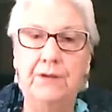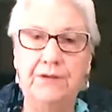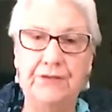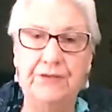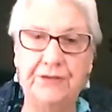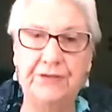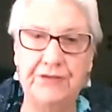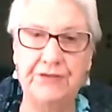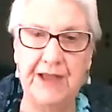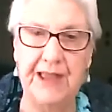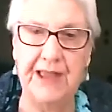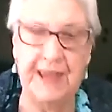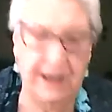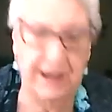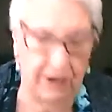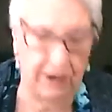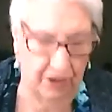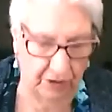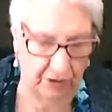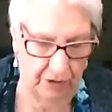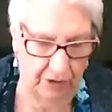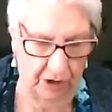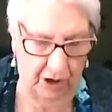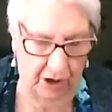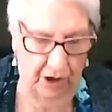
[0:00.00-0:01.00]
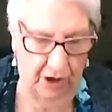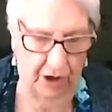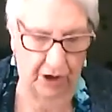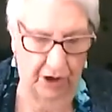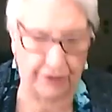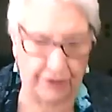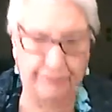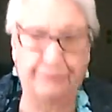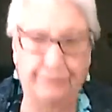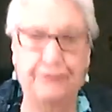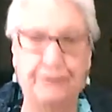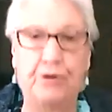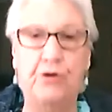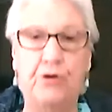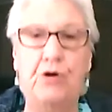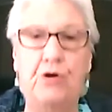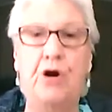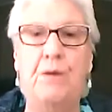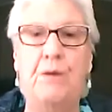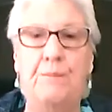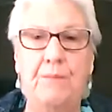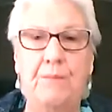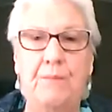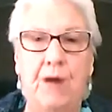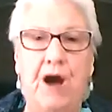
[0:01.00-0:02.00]
Thank God
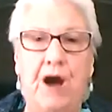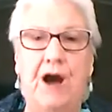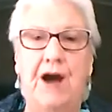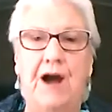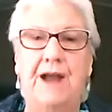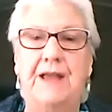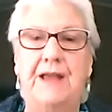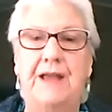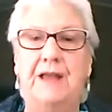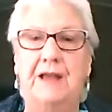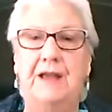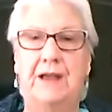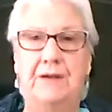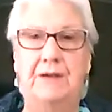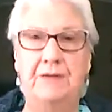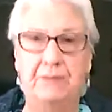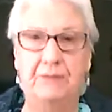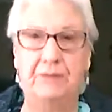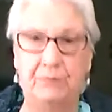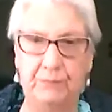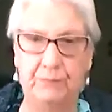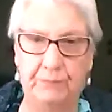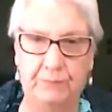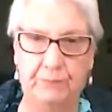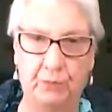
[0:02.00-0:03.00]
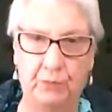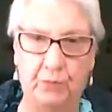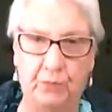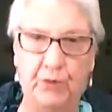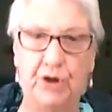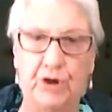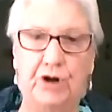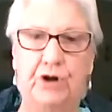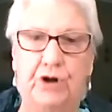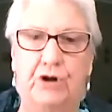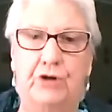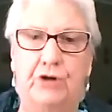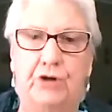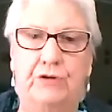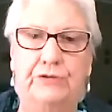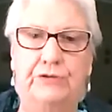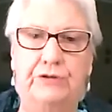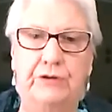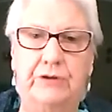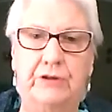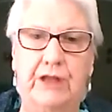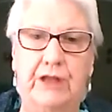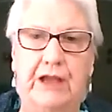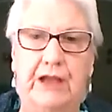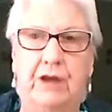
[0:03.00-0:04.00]
for my world,
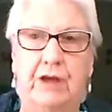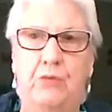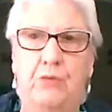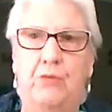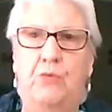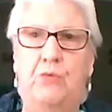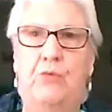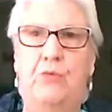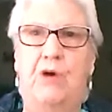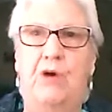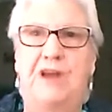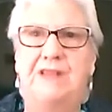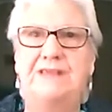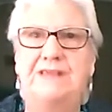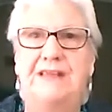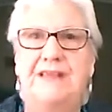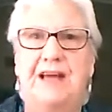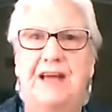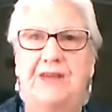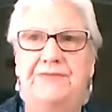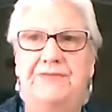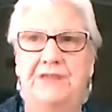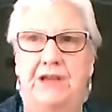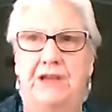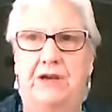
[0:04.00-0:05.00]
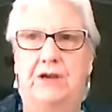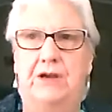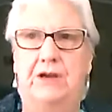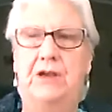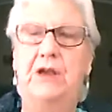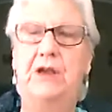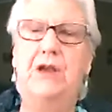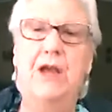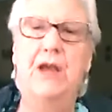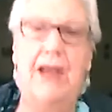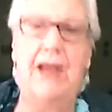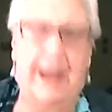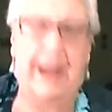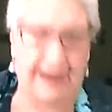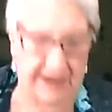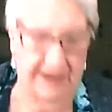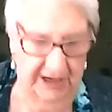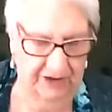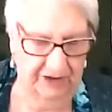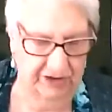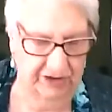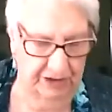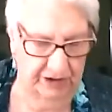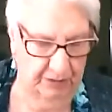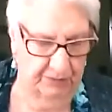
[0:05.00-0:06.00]
like what is out there. And
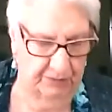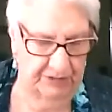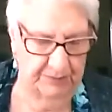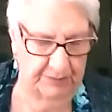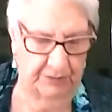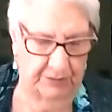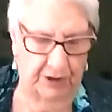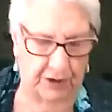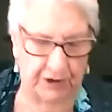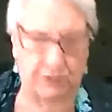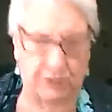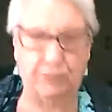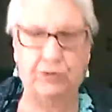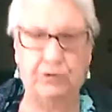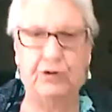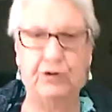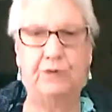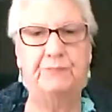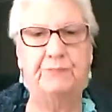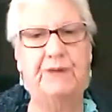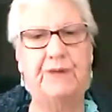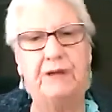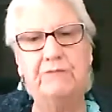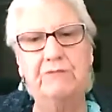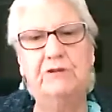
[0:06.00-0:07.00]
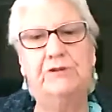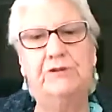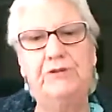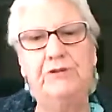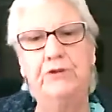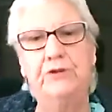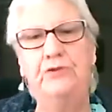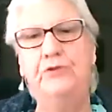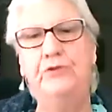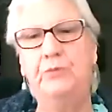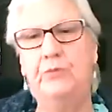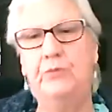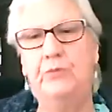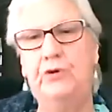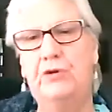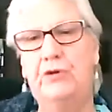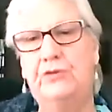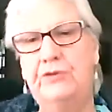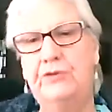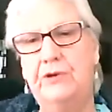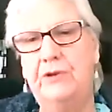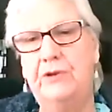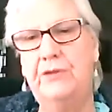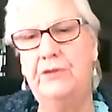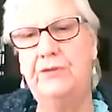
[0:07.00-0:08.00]
actually it was body world, but we'll use
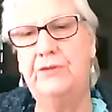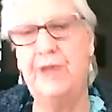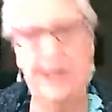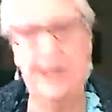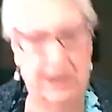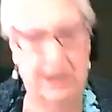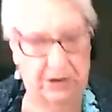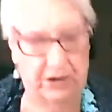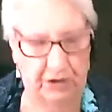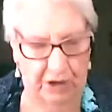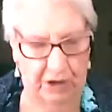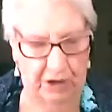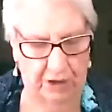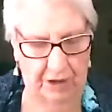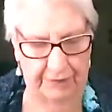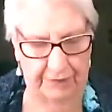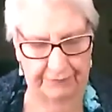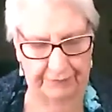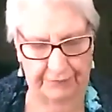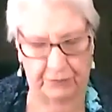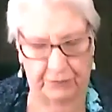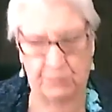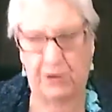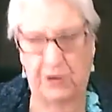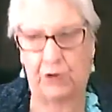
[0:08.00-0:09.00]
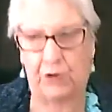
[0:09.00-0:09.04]
world. Thank God for my